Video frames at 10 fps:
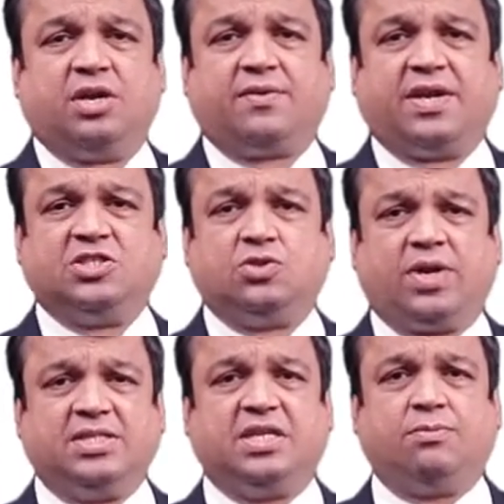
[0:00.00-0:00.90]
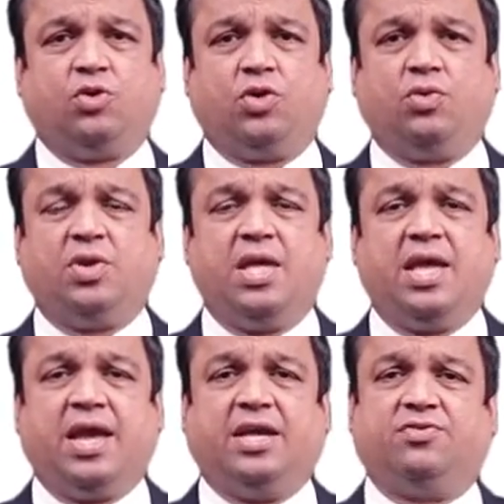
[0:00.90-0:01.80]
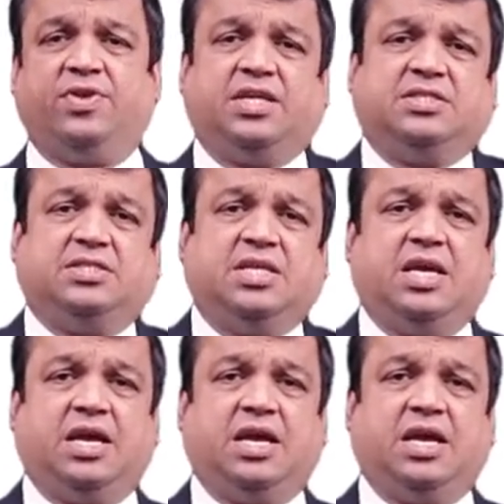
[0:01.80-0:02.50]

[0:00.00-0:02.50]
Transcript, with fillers: transthoracic module as well as